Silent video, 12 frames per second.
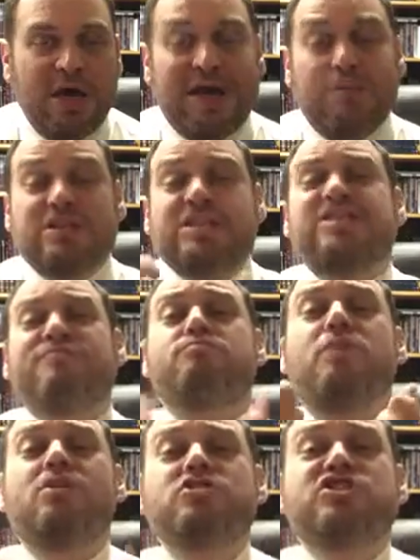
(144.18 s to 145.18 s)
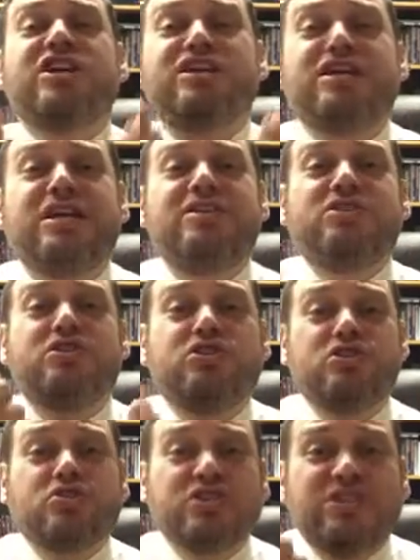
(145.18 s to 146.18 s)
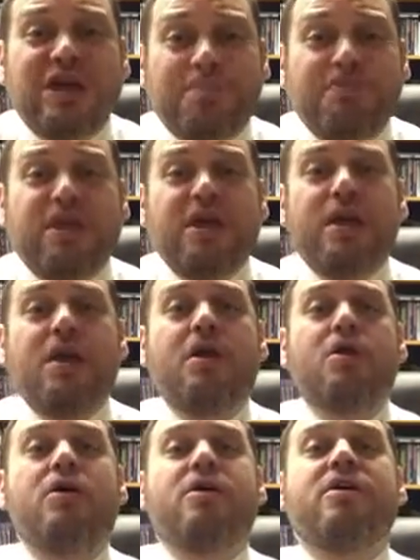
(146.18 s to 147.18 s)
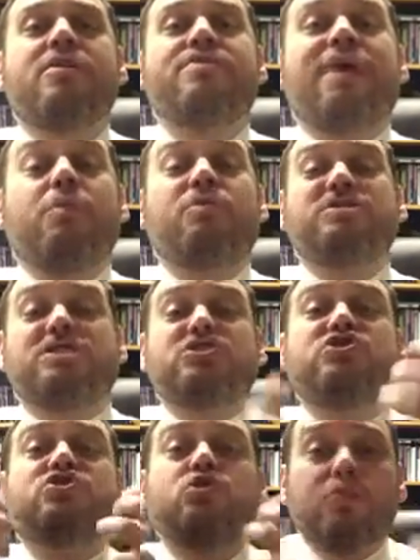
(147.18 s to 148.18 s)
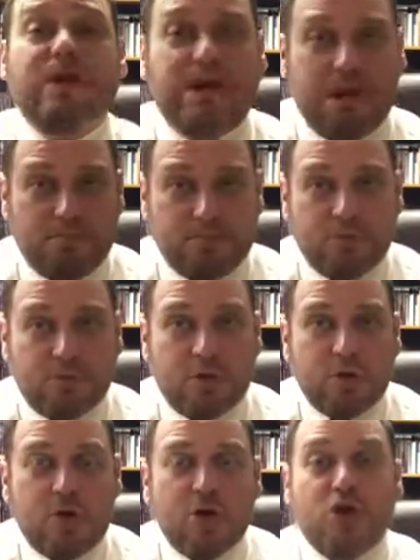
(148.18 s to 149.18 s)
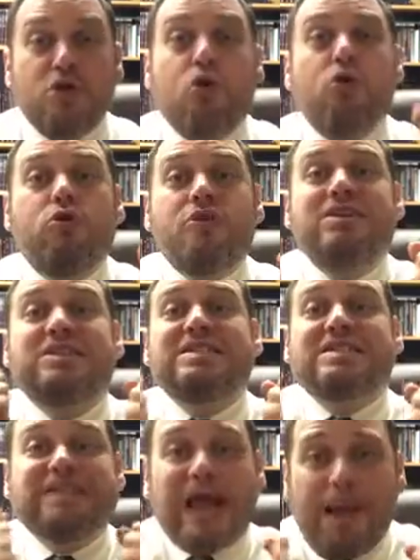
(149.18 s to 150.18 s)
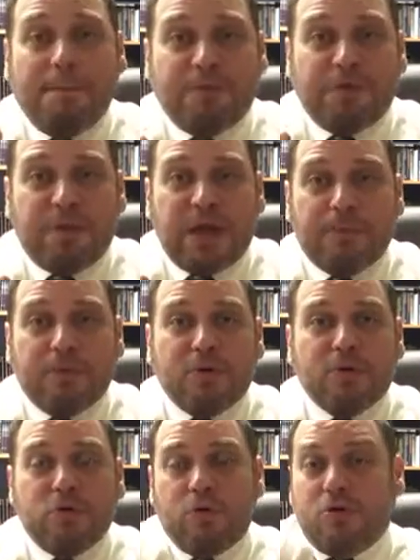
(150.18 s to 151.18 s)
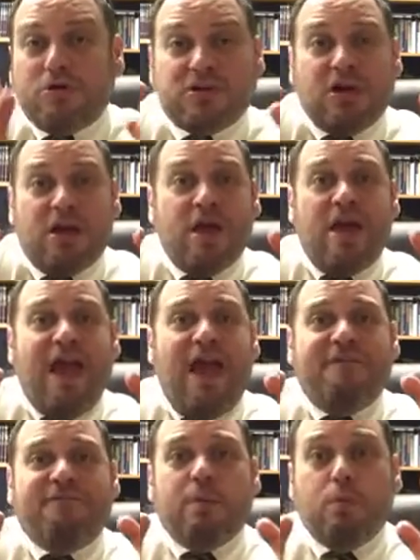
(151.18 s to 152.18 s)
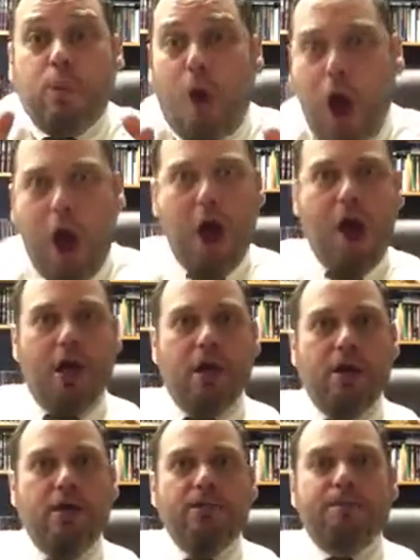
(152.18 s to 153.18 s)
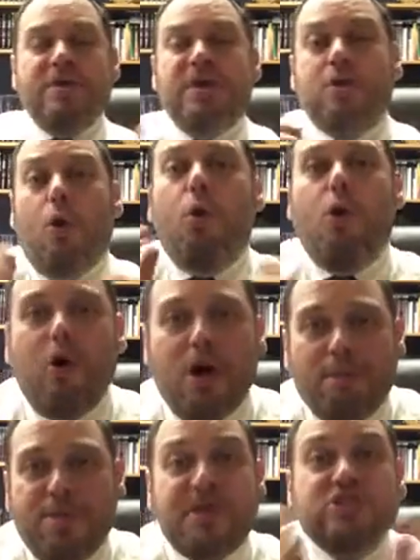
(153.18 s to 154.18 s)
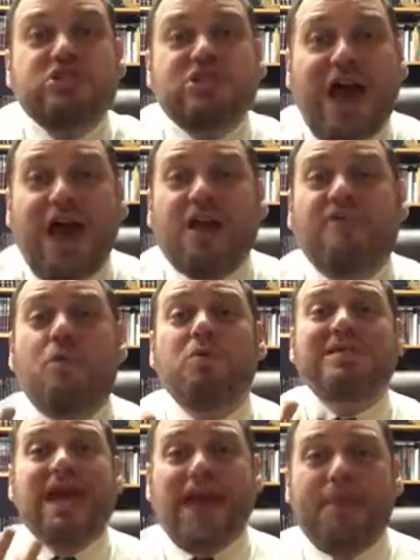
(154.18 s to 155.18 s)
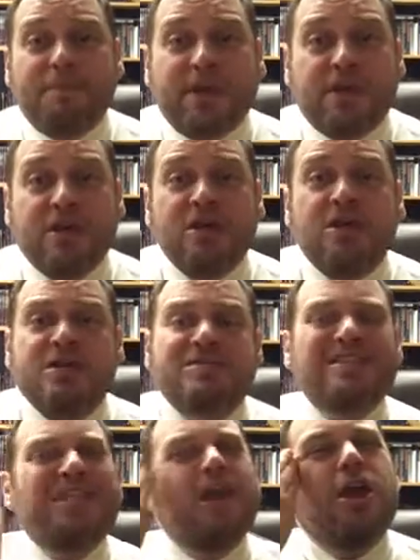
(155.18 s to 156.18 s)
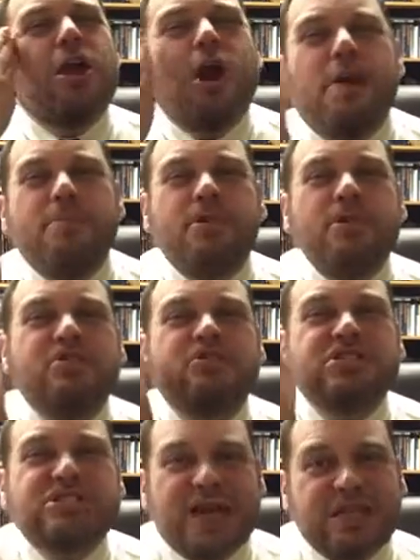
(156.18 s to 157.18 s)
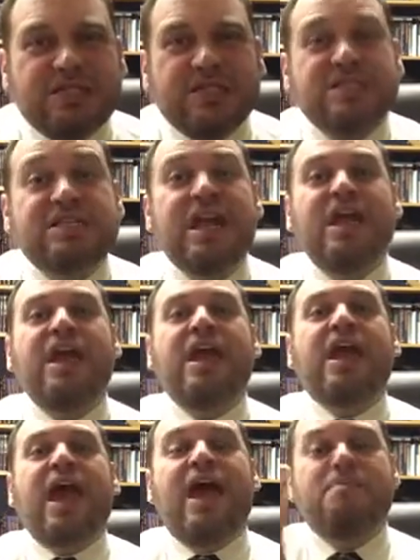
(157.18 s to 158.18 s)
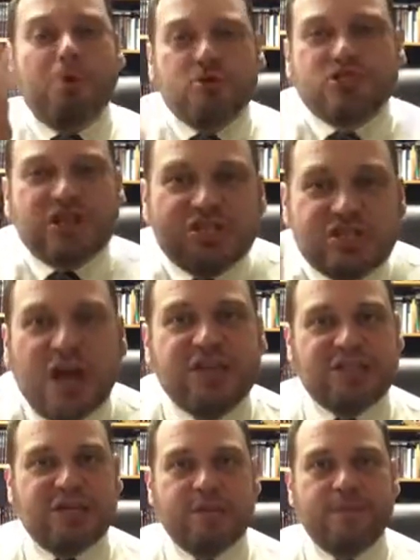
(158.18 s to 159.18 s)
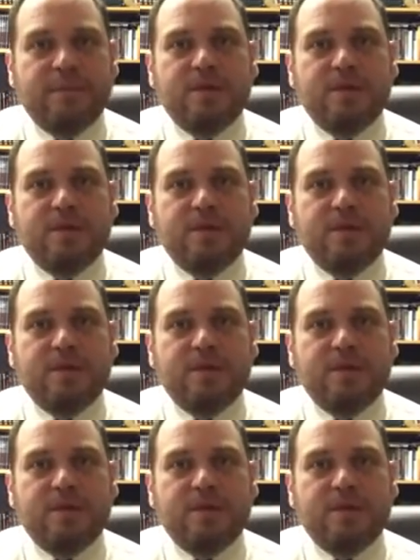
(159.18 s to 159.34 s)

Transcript: And it was as if Moshe needed to do something that was extreme in order to stop the people, in order to have them, wow, be in awe, be in shock of what was happening, so that they could come to their senses. And Moshe does it.